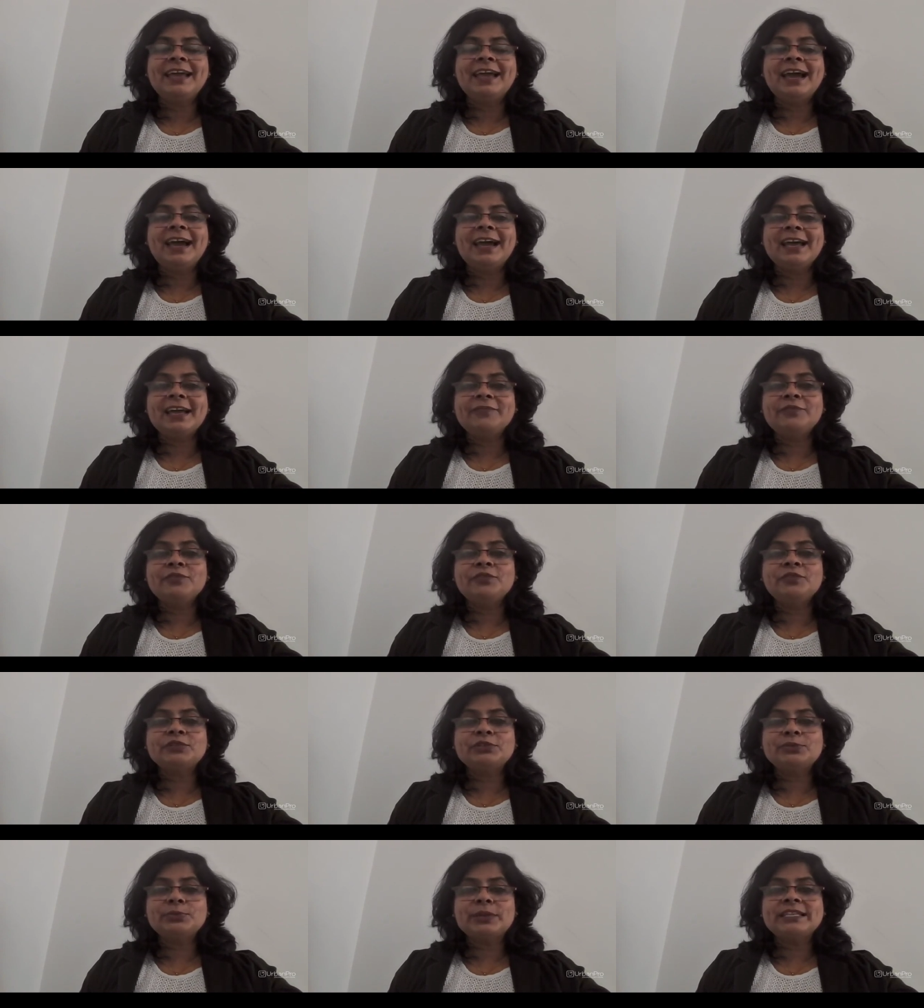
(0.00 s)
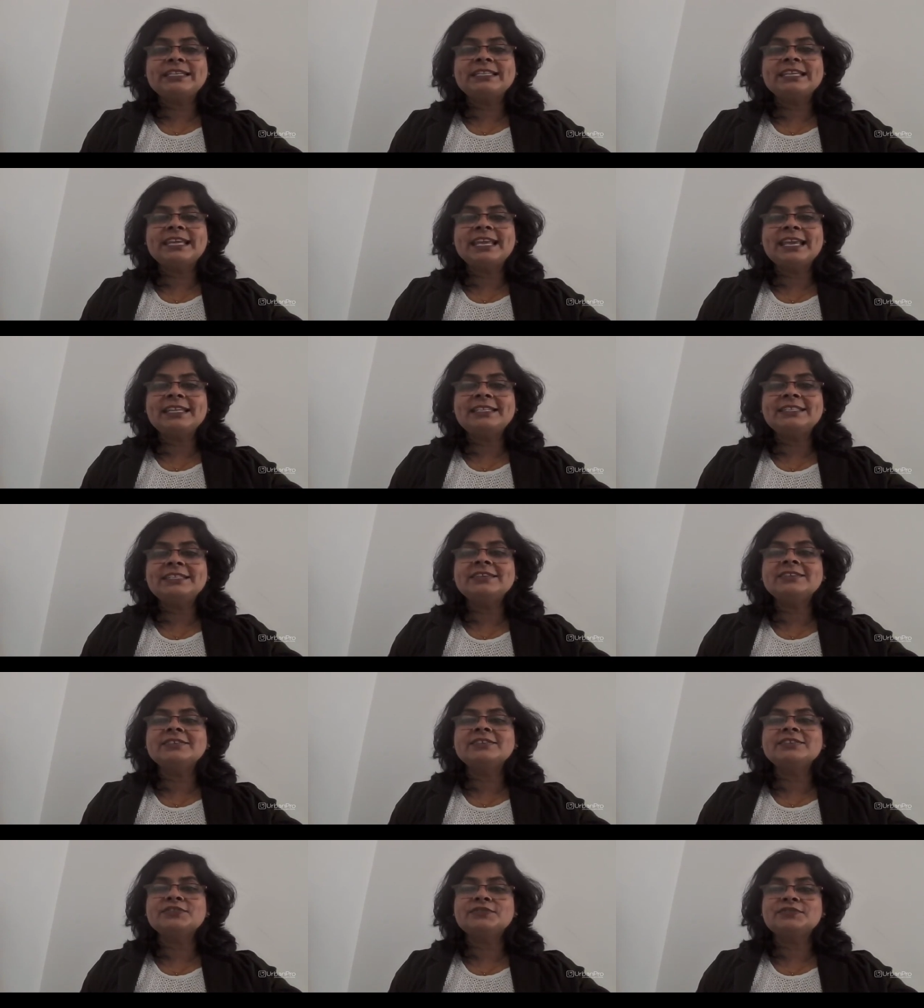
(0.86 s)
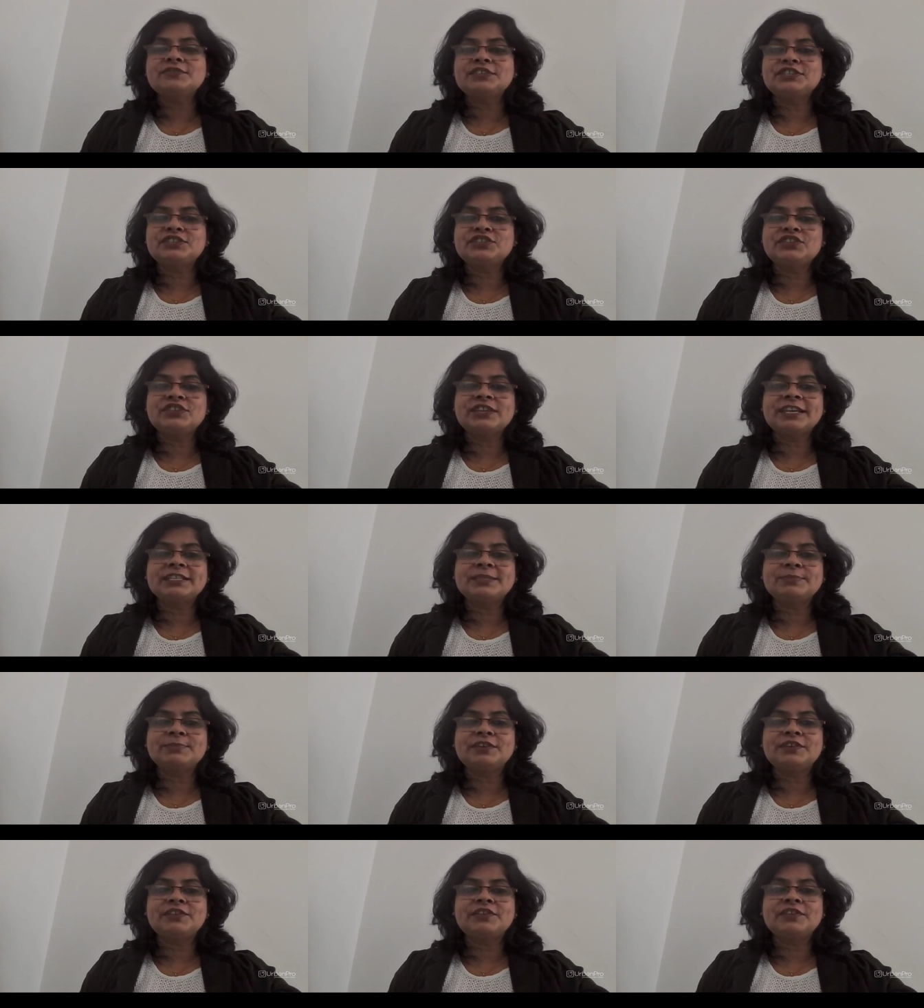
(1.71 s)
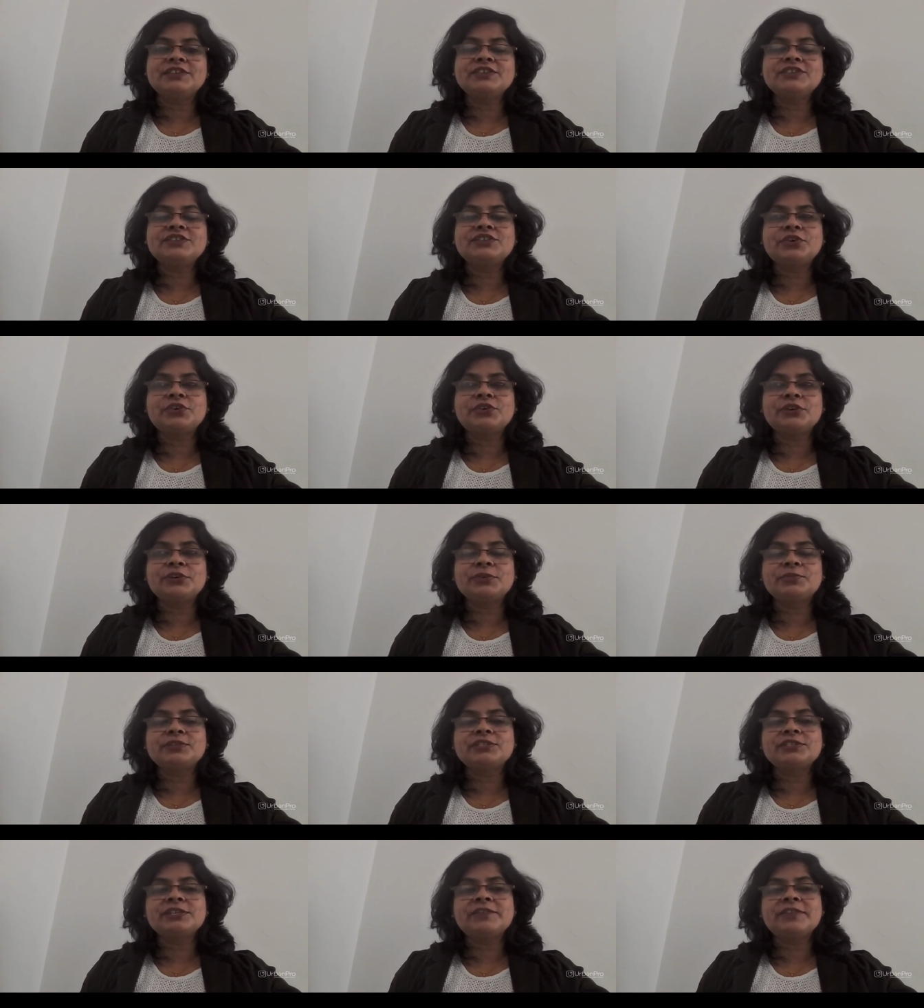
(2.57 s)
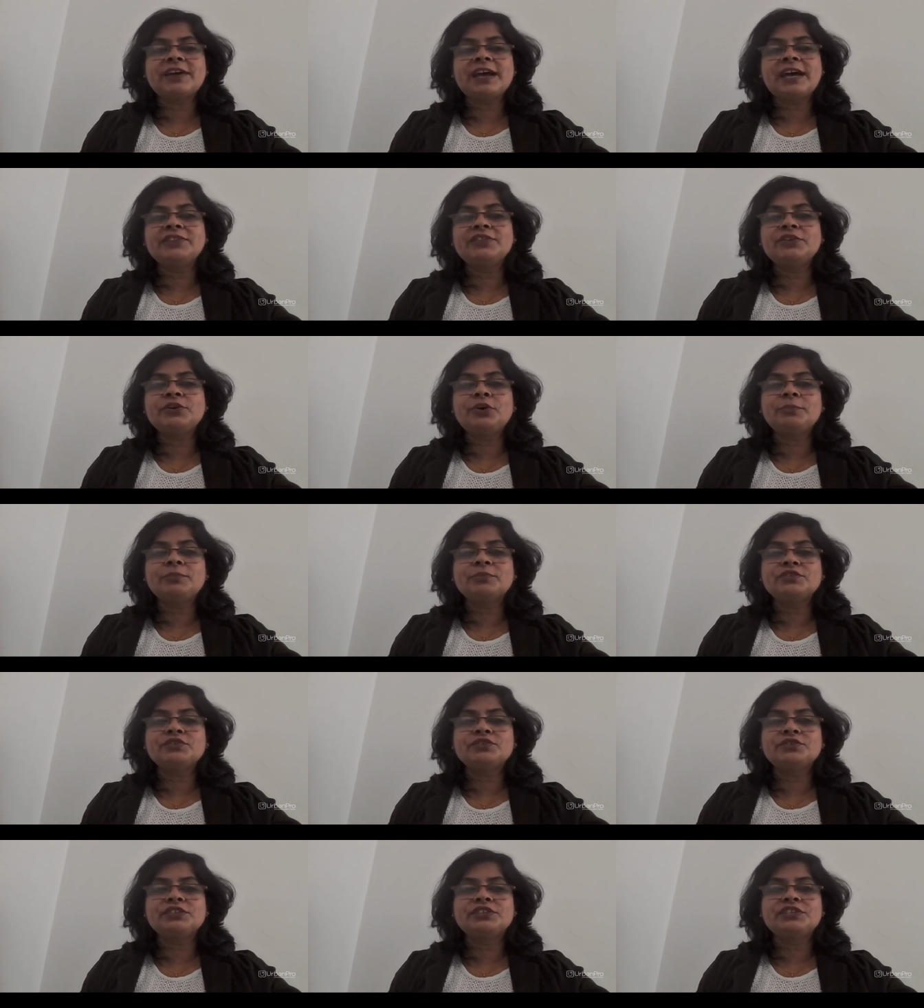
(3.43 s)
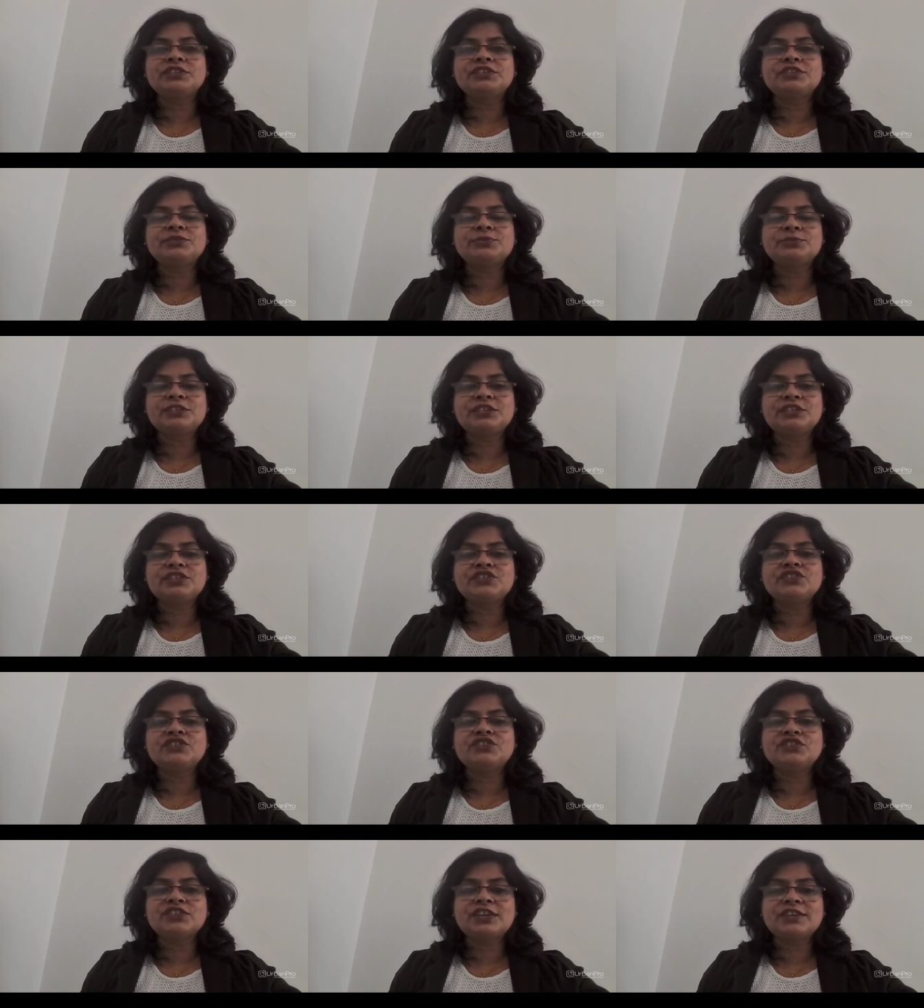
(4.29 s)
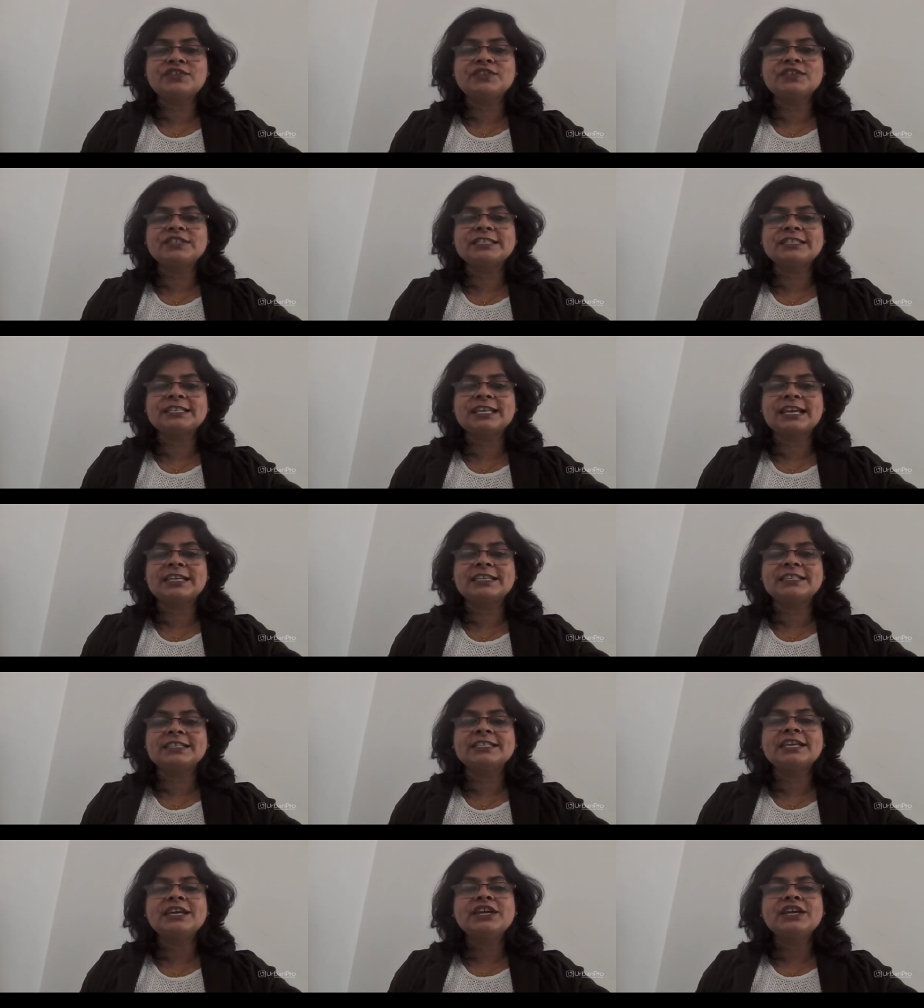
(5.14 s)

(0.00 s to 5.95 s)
I have over 28 years of teaching experience during which I've had the opportunity to teach general science